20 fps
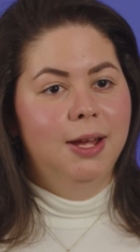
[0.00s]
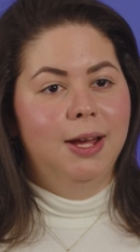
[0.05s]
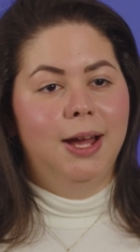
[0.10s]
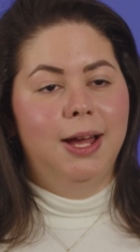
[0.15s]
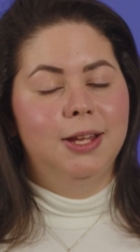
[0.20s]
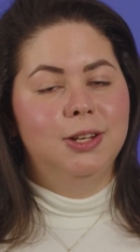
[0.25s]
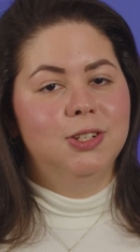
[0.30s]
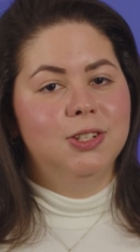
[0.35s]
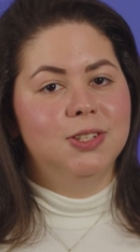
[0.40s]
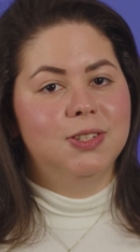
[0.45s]

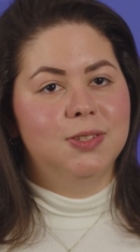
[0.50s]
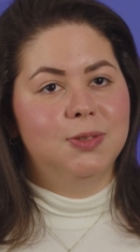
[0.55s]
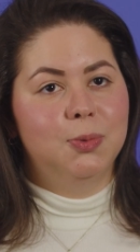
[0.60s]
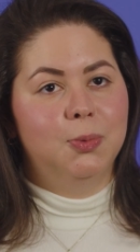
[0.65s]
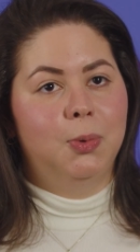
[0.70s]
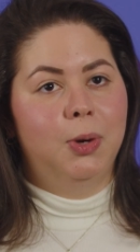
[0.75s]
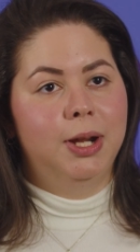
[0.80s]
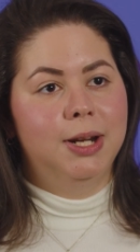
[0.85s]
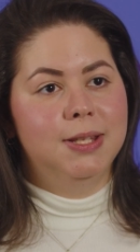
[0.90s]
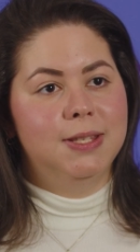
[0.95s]
I just
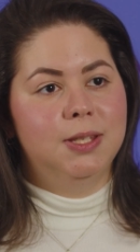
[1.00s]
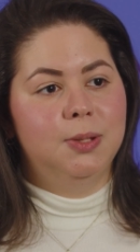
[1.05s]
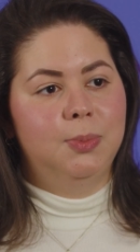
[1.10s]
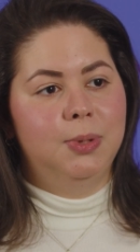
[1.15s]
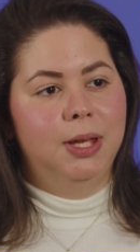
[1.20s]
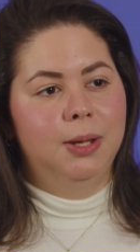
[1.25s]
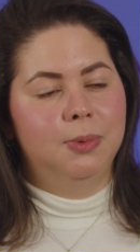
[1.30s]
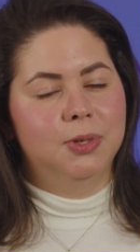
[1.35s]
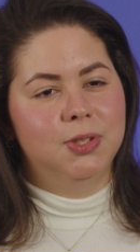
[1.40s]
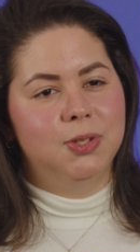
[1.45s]
wanted to
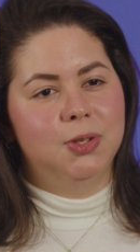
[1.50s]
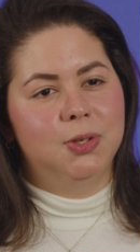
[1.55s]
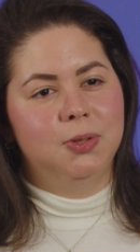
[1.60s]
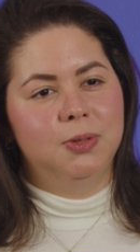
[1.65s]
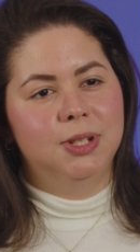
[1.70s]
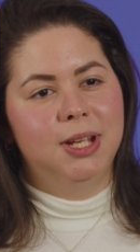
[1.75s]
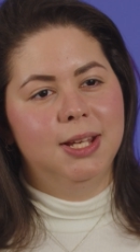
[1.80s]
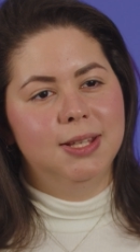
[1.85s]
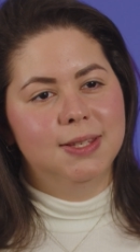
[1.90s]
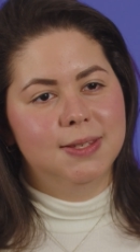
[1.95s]
be able to
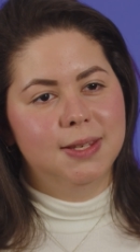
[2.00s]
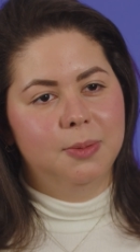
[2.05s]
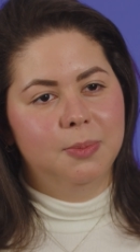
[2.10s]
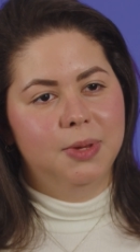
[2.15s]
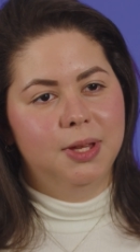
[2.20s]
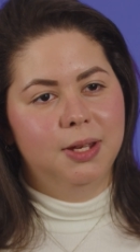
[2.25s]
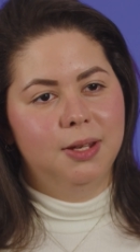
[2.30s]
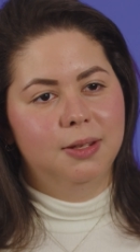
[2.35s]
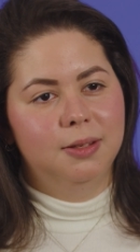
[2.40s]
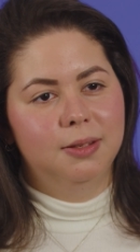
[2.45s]
create
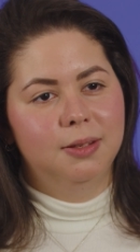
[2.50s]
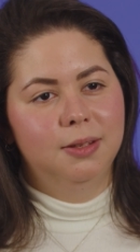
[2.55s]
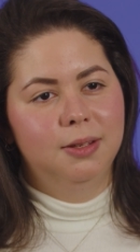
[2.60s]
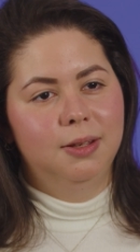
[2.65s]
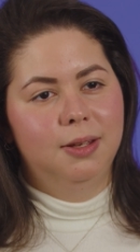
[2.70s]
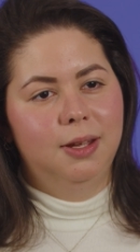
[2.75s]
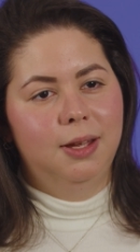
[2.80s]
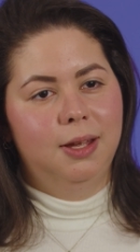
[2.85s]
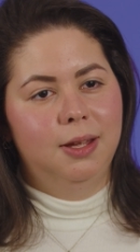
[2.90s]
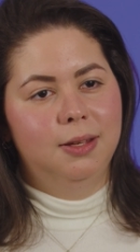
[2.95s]
something
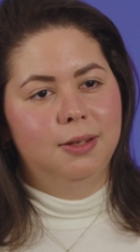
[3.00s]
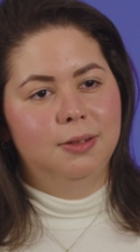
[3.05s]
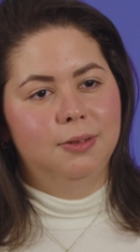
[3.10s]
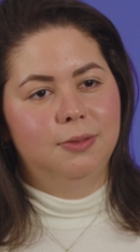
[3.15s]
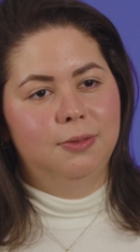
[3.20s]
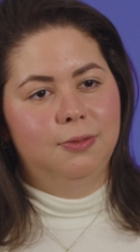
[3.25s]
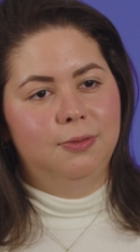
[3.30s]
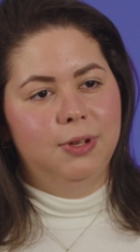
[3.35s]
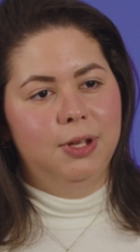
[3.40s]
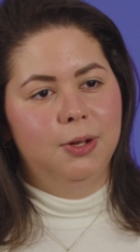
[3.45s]
and
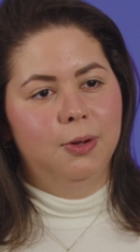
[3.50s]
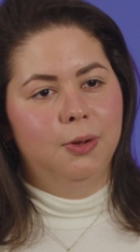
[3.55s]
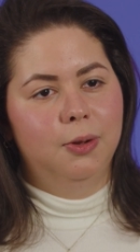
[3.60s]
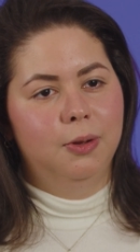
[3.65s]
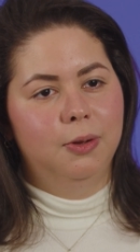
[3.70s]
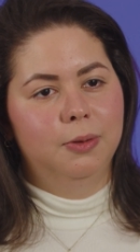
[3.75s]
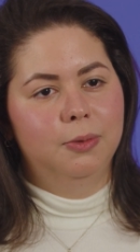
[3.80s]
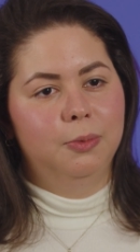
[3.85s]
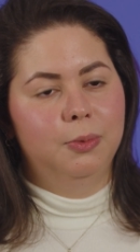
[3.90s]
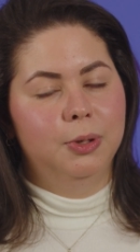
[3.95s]

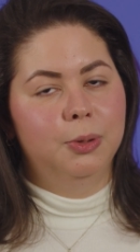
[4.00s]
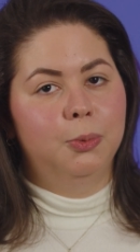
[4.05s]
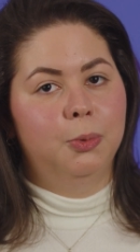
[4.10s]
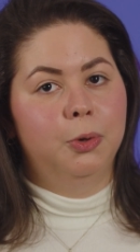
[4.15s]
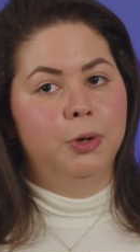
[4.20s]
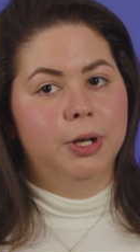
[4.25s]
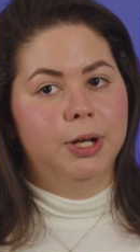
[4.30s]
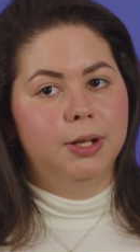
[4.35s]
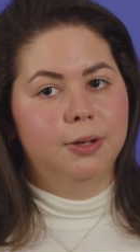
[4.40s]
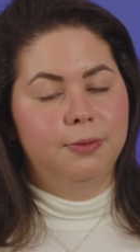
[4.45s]
feel
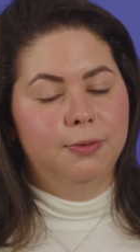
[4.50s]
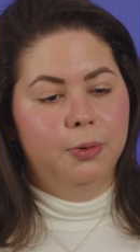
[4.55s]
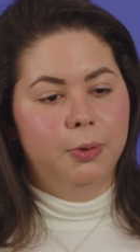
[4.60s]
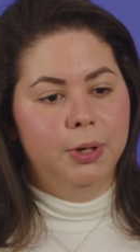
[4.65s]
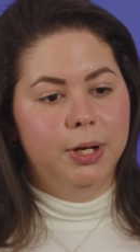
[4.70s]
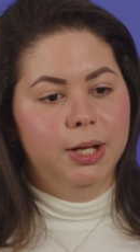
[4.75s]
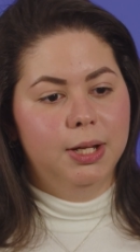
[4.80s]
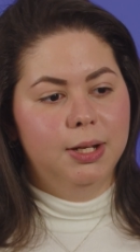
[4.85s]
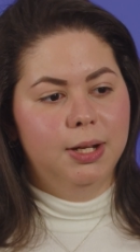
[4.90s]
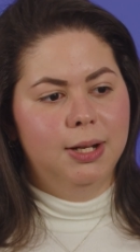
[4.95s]
rewarded
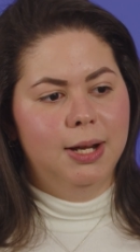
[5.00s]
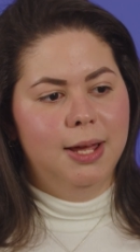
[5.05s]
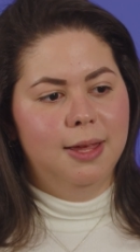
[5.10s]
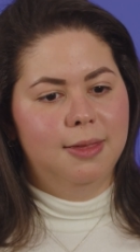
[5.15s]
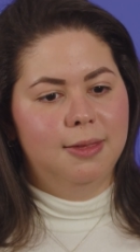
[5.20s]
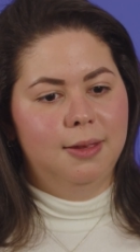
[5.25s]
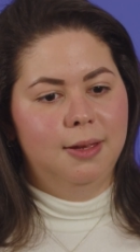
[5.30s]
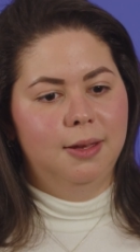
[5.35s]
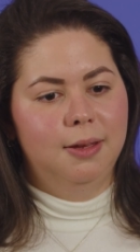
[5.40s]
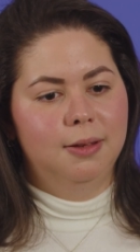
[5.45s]
for it. And I
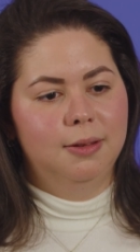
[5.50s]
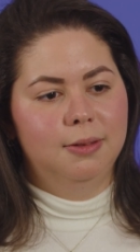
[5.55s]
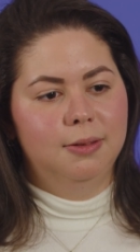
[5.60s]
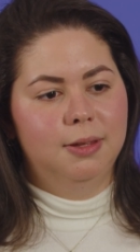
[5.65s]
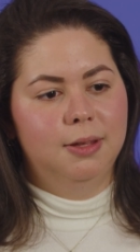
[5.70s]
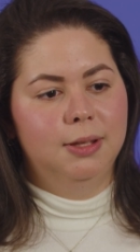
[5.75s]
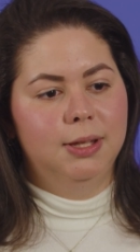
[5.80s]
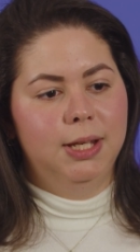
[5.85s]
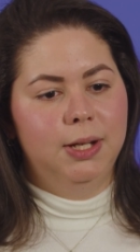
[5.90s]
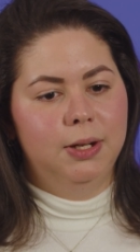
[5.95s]
think
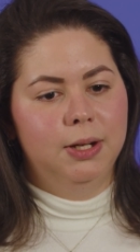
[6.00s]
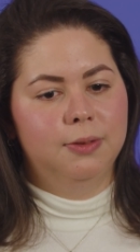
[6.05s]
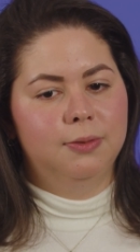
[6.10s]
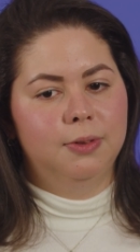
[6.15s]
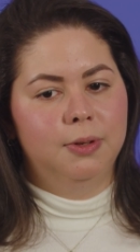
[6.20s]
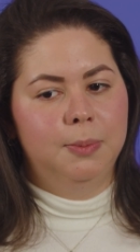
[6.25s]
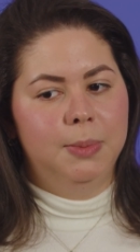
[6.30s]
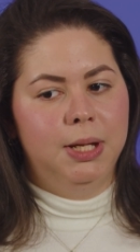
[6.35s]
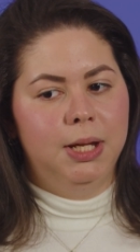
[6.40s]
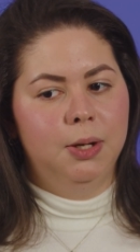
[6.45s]
the Lyriq
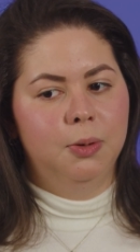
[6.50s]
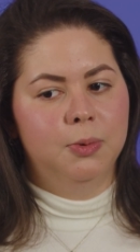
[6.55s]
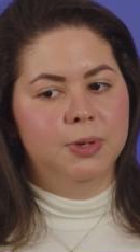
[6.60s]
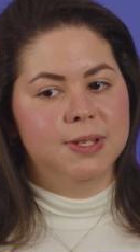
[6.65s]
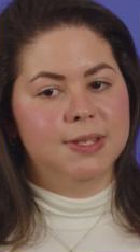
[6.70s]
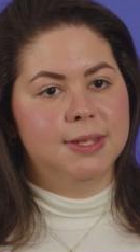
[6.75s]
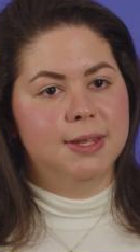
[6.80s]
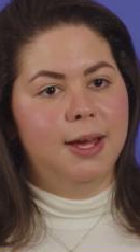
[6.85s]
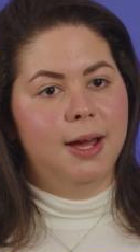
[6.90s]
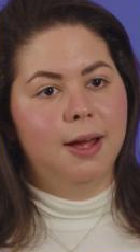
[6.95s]
for me
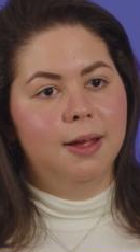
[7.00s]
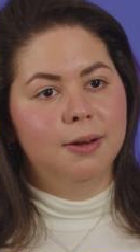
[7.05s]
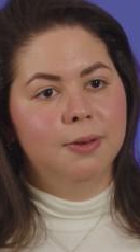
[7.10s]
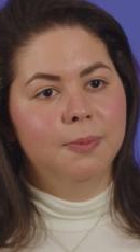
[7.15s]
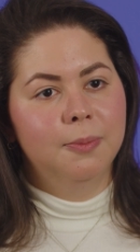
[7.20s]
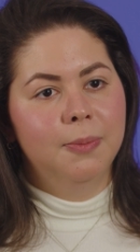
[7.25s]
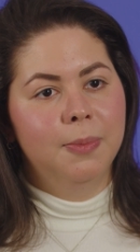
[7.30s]
was that.